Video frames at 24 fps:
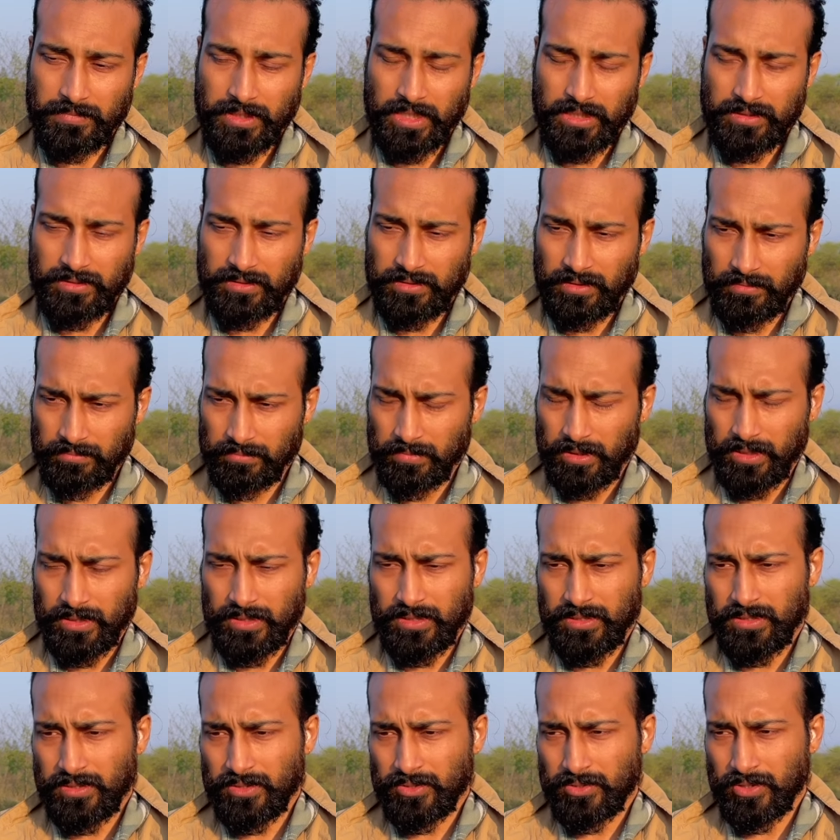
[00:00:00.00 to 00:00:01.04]
And
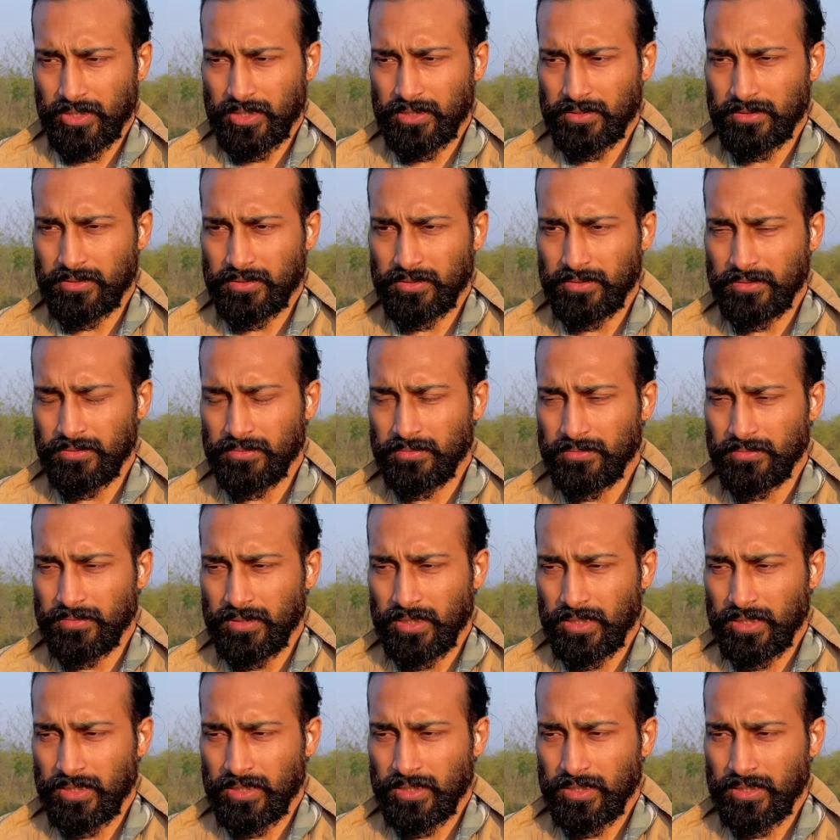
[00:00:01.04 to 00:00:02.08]
somebody is trying to
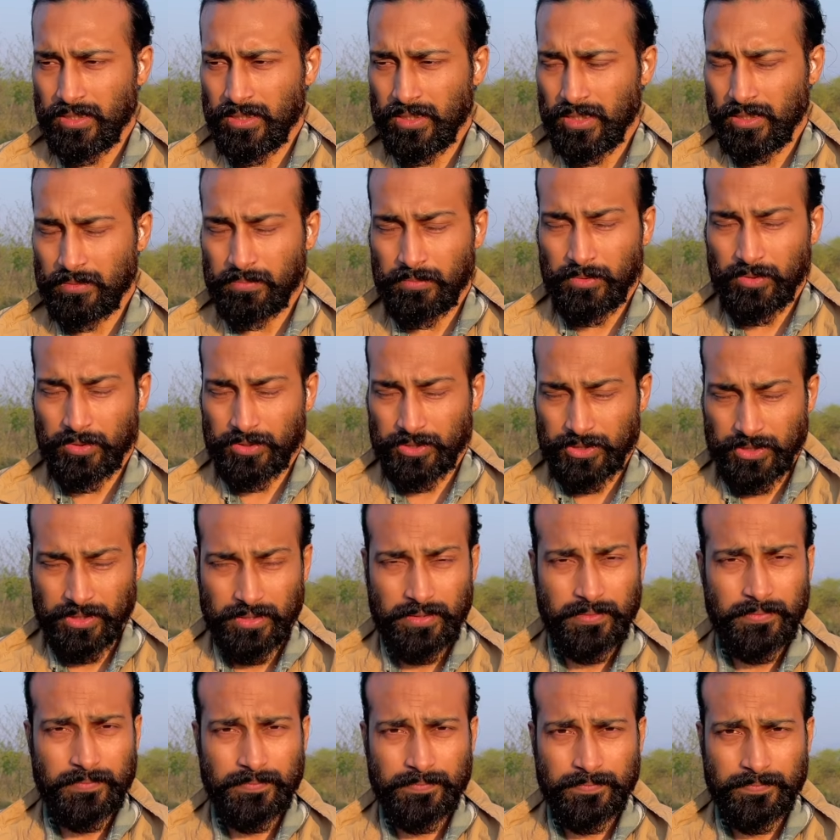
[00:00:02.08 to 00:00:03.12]
get
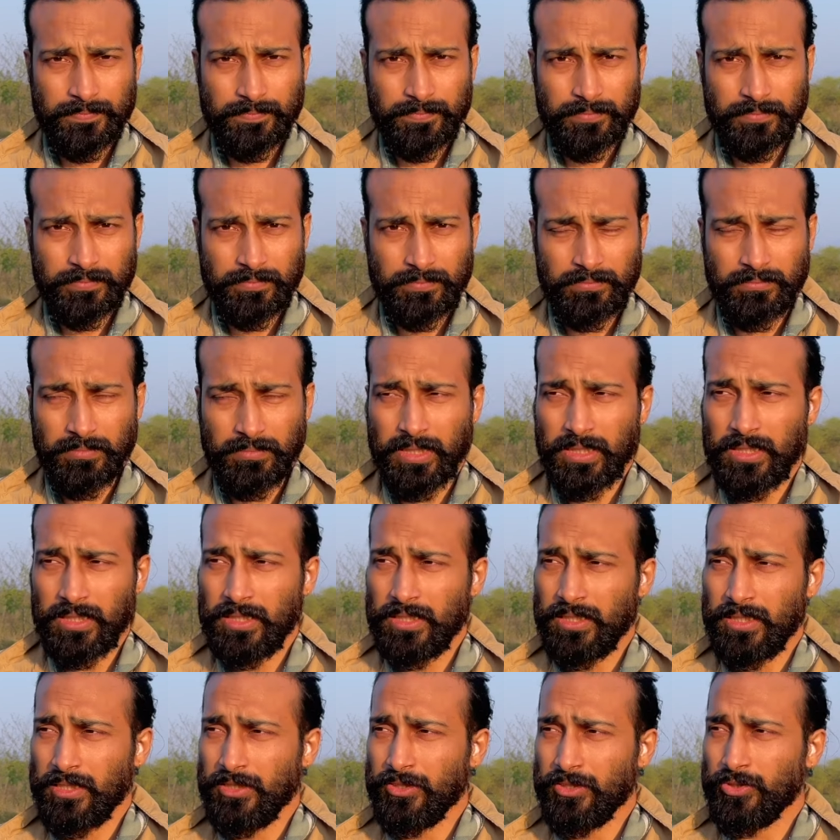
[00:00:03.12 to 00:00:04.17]
moksha
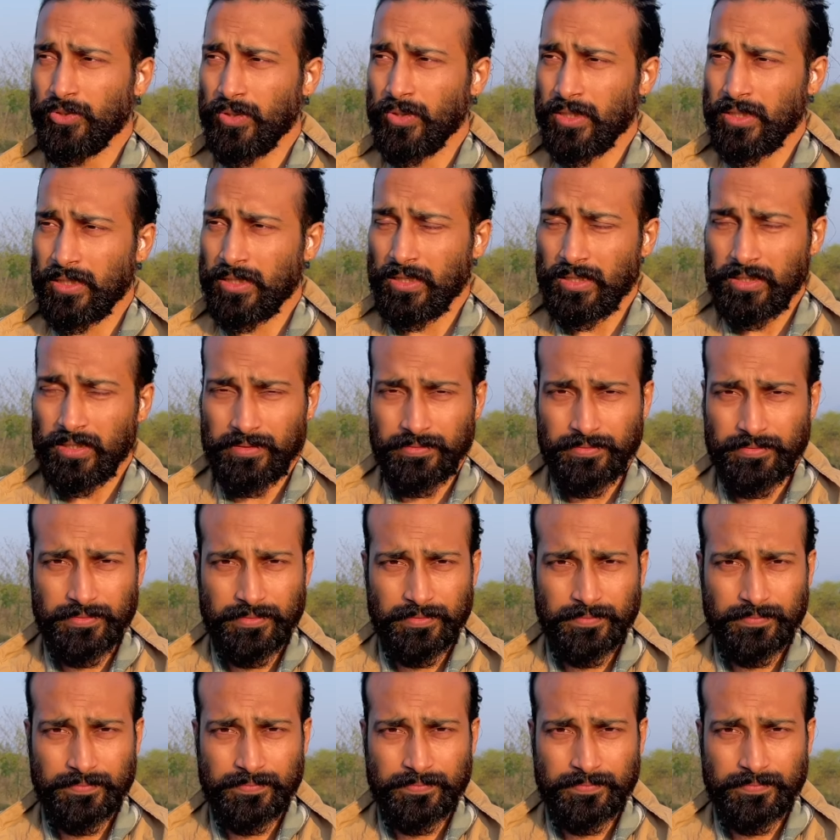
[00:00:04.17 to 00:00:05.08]
by enjoying life.